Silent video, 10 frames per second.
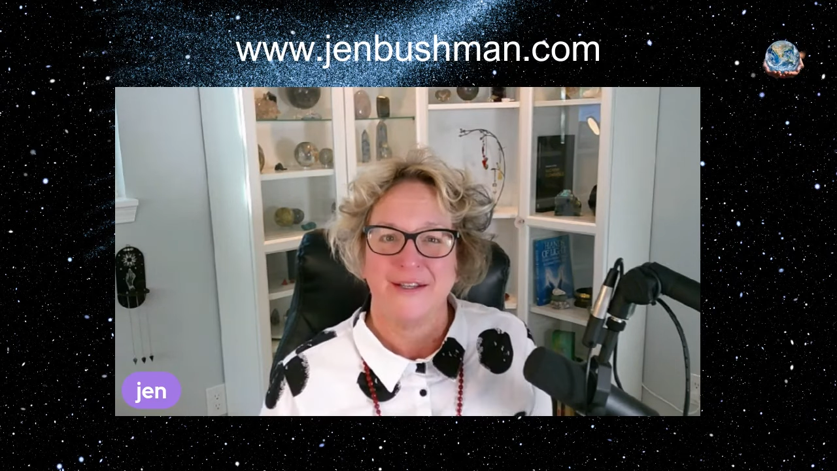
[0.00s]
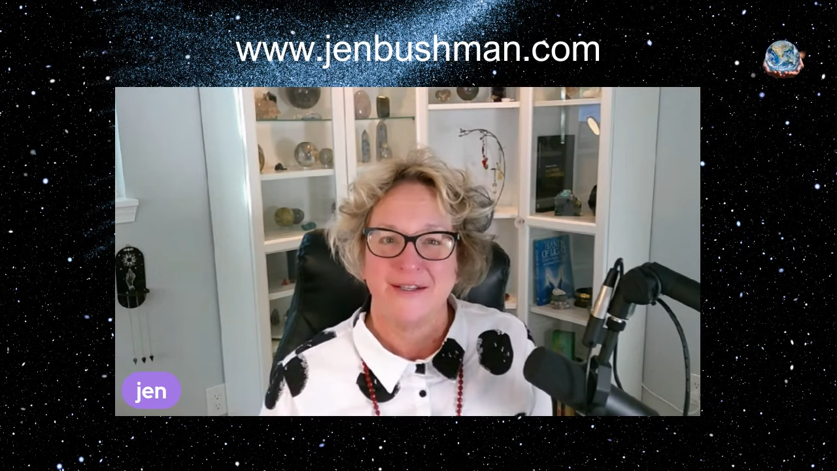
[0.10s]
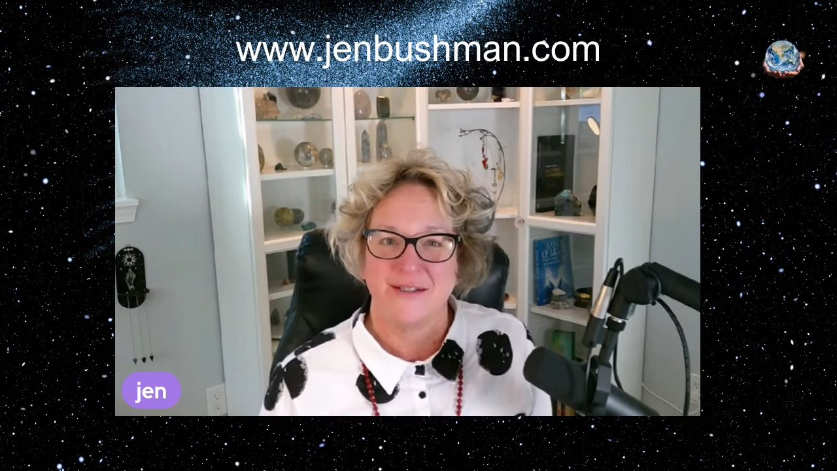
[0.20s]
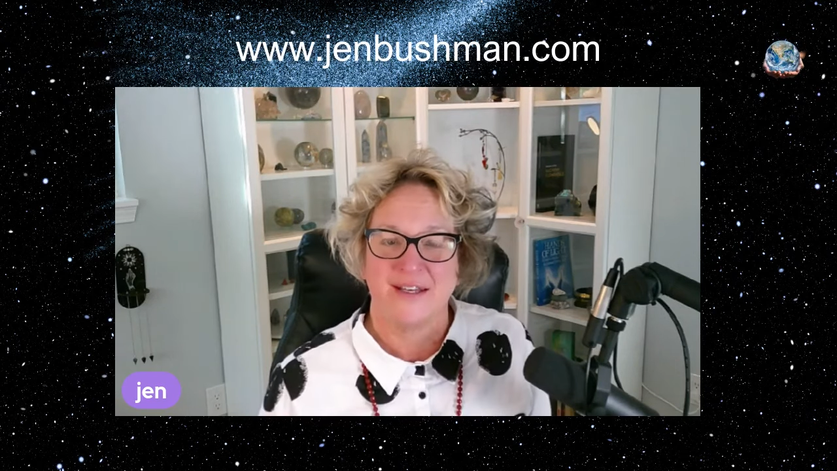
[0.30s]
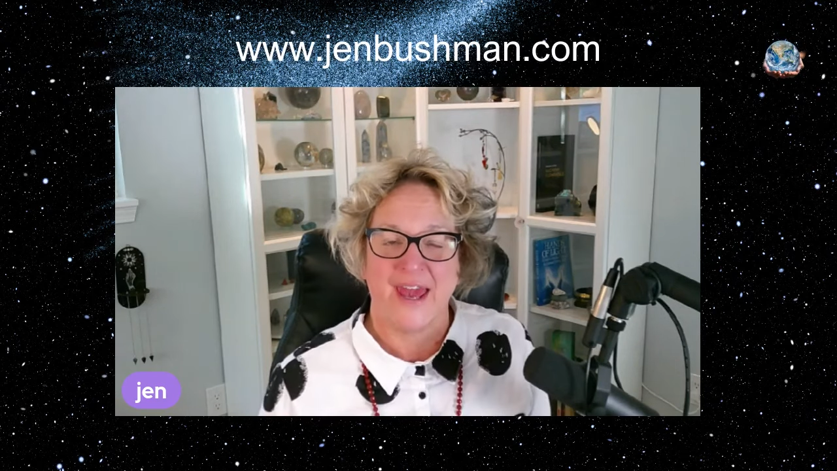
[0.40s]

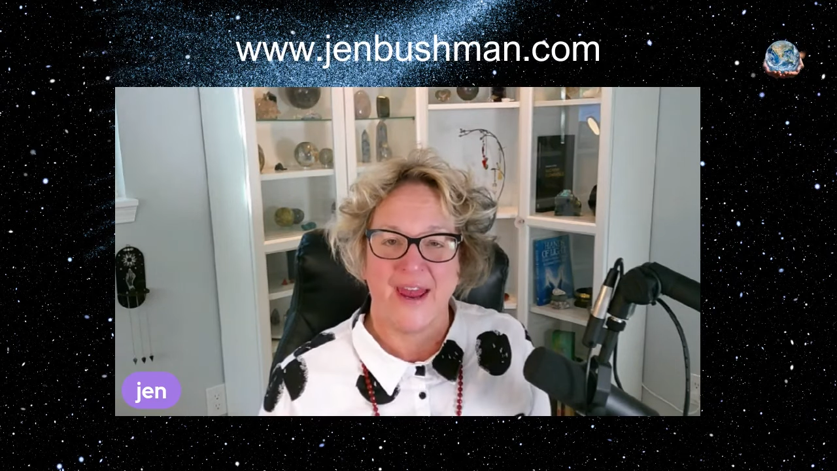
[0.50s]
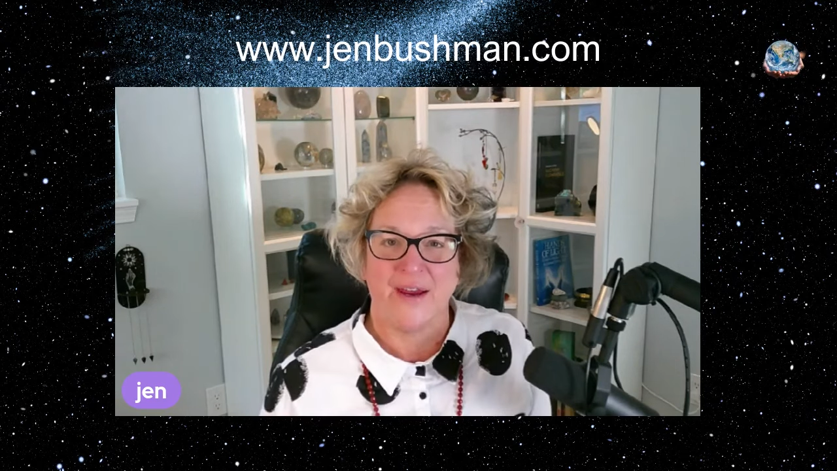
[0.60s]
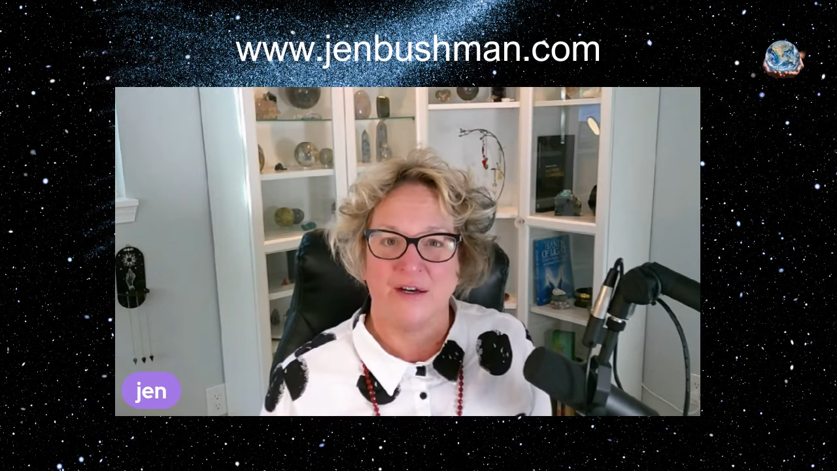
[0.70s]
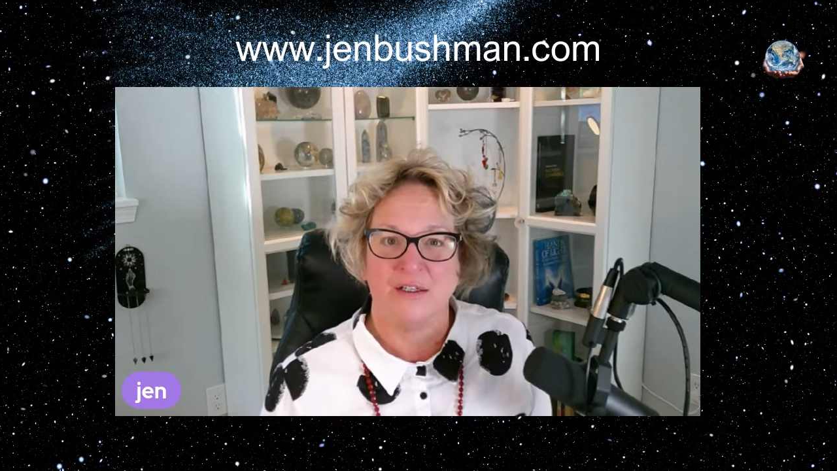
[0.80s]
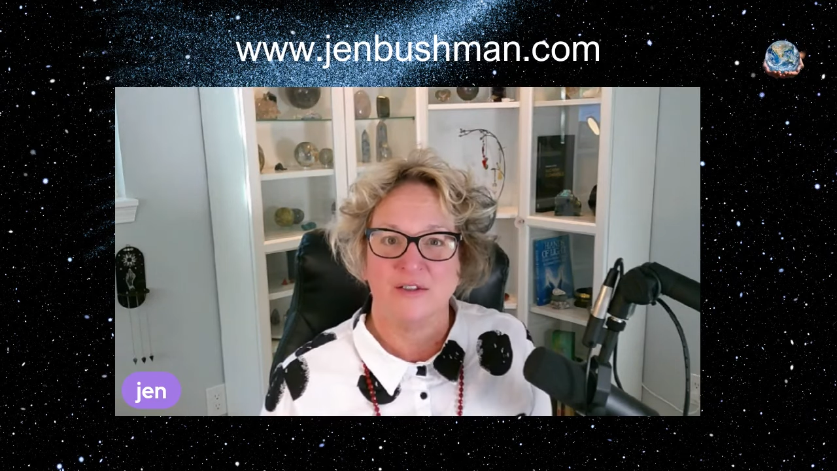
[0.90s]

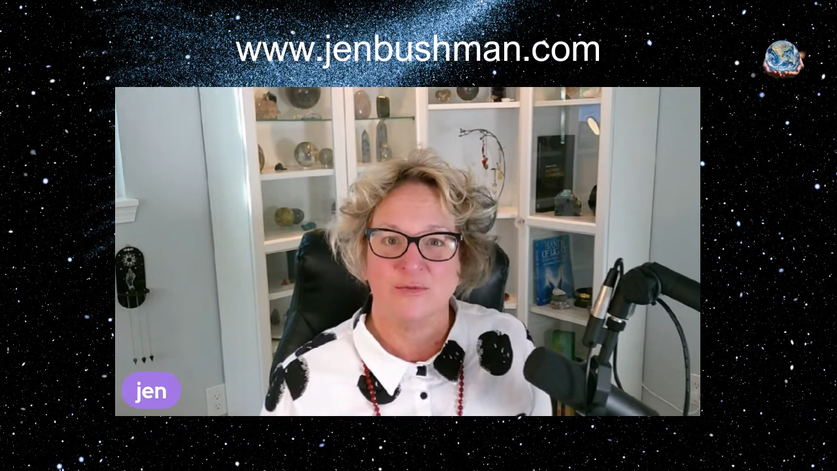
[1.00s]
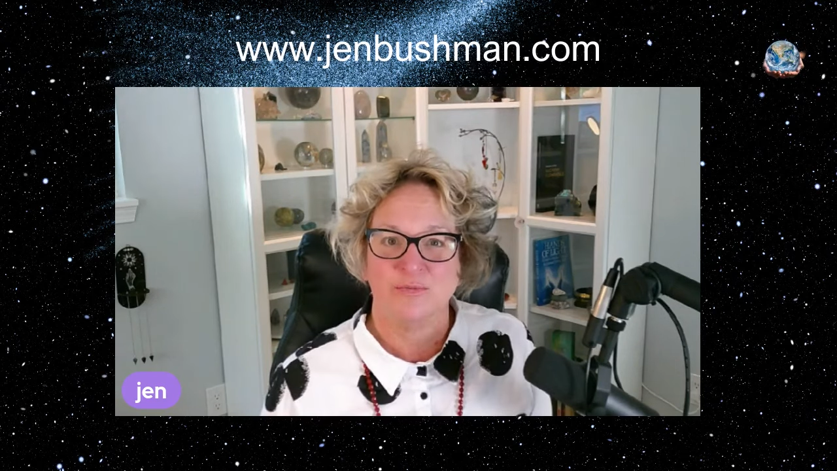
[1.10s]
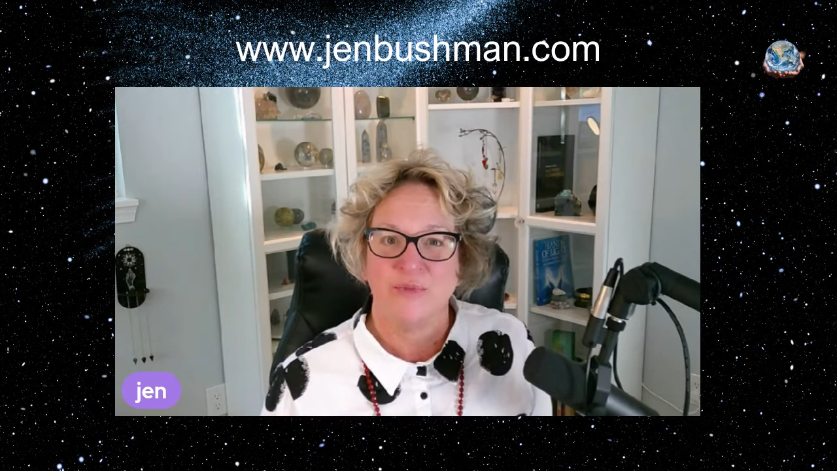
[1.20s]
scale.